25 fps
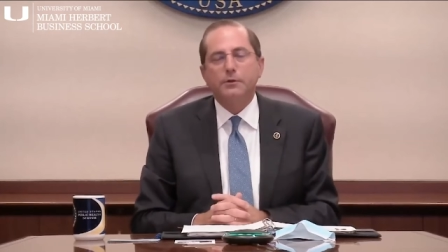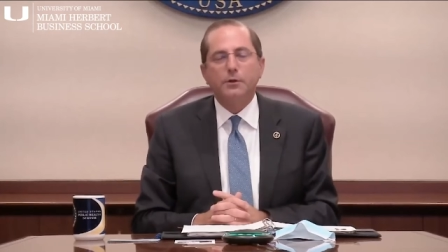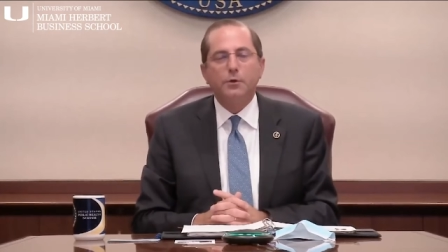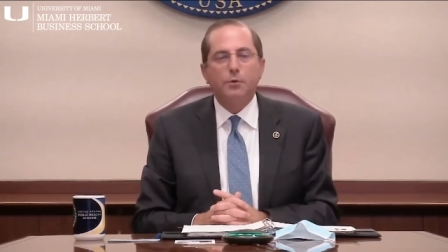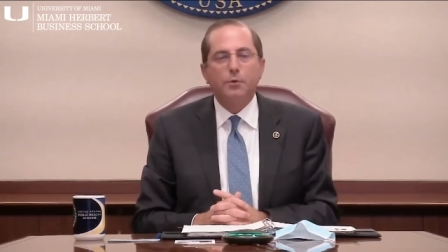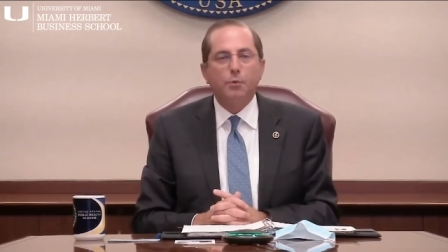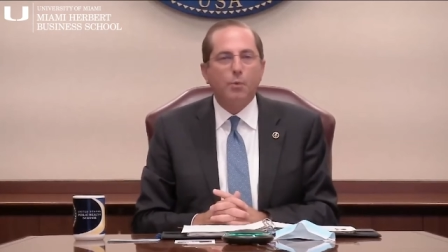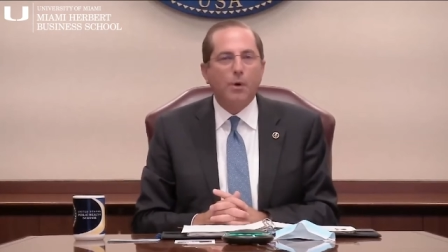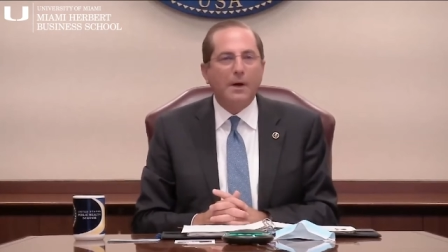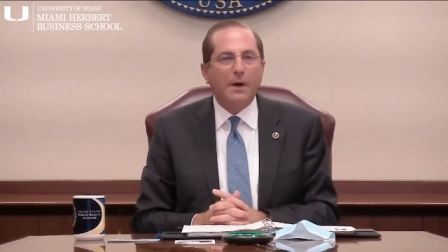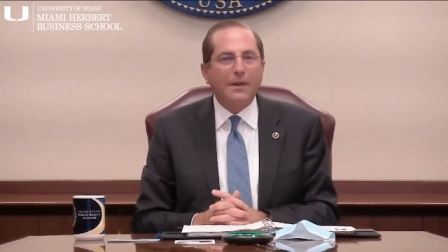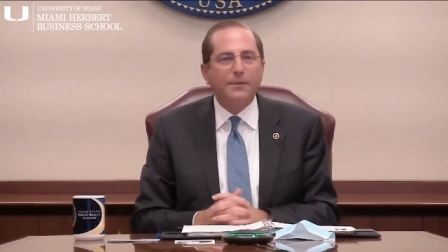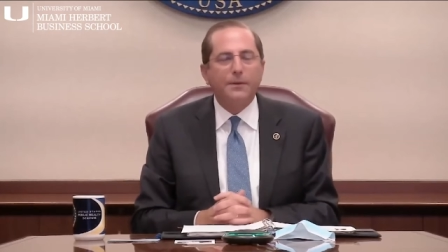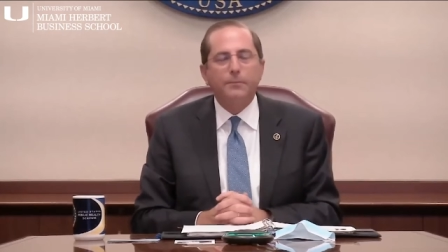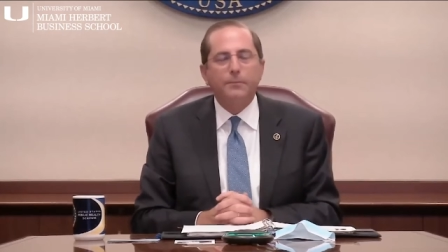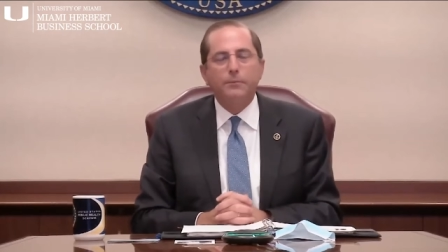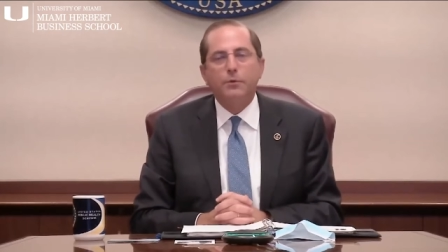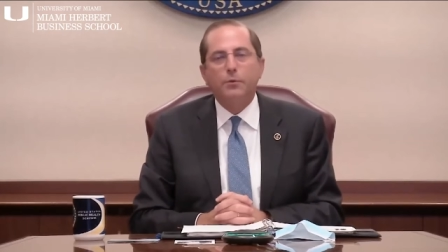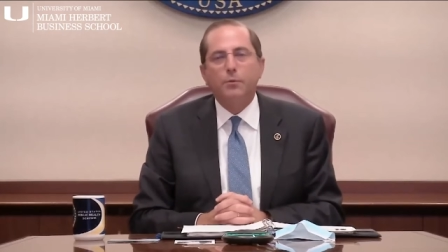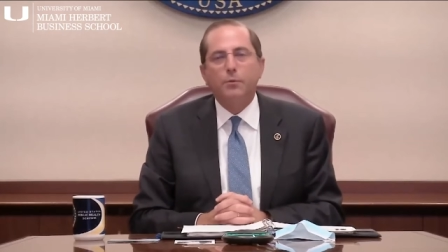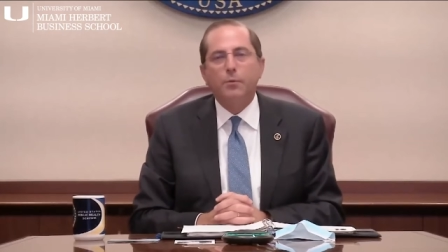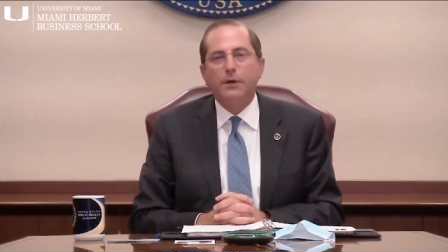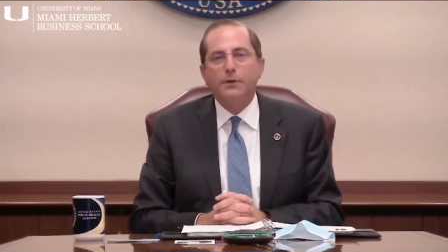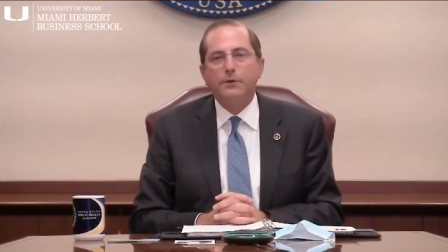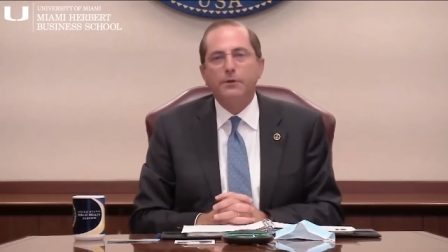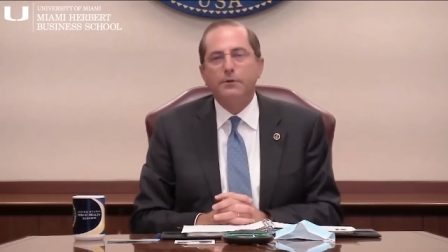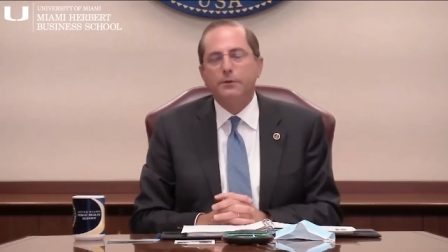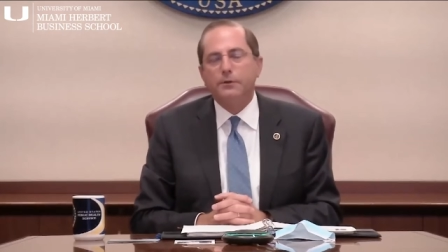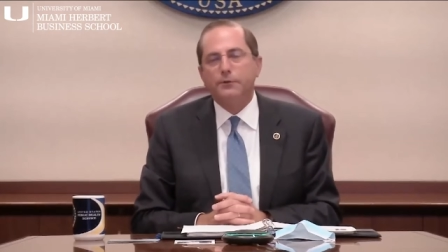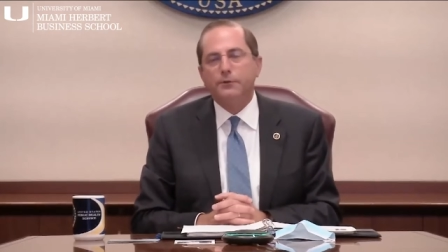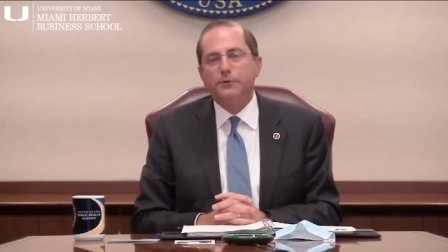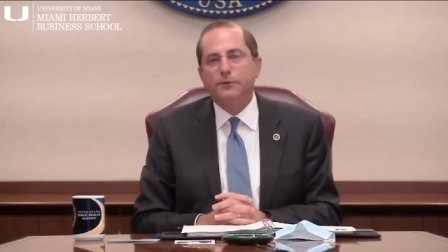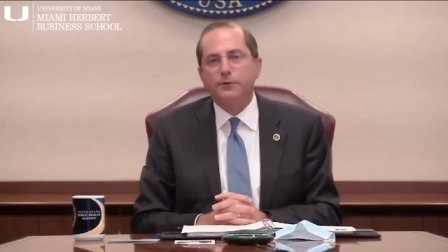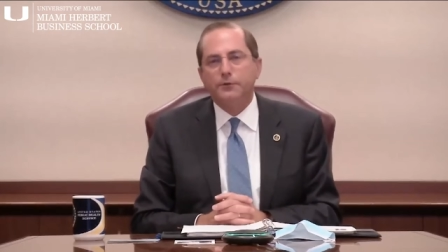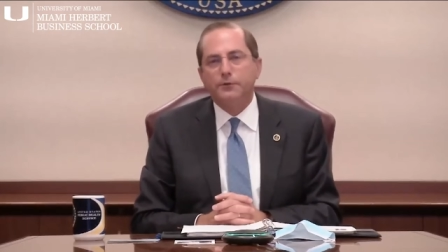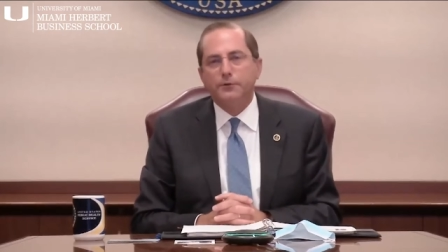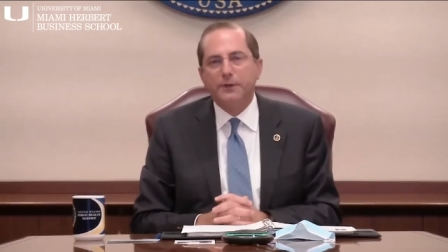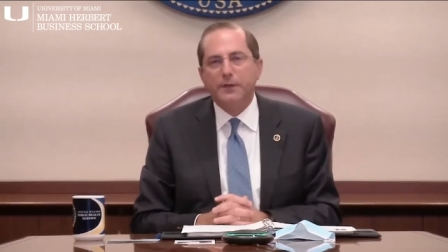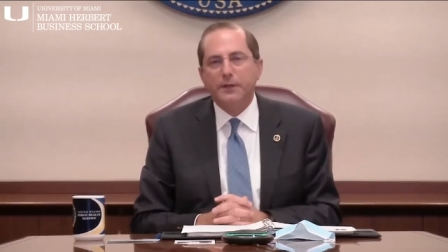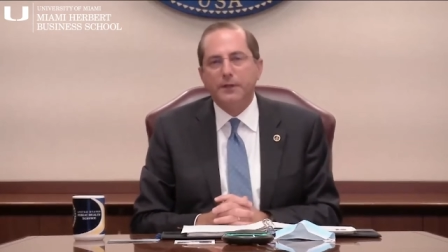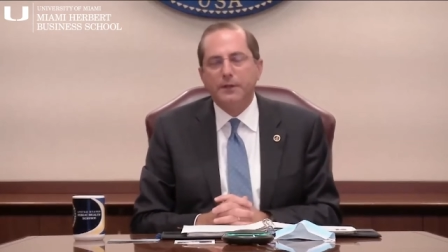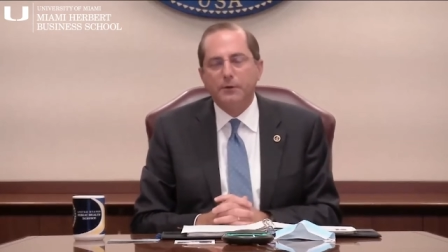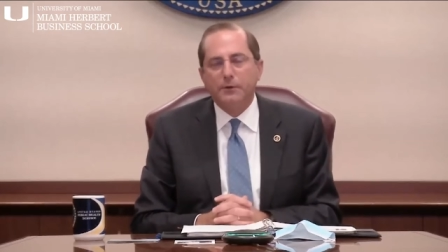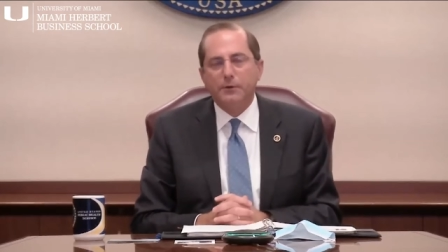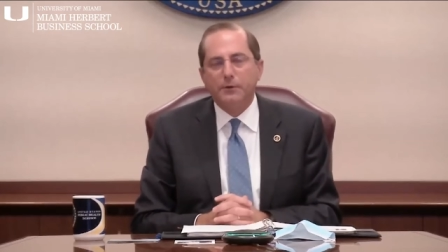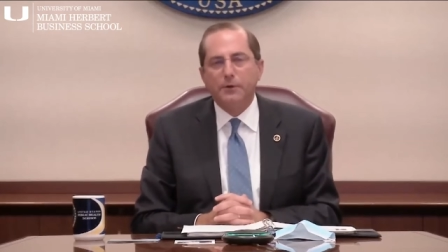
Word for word: Do you want them to want you to succeed,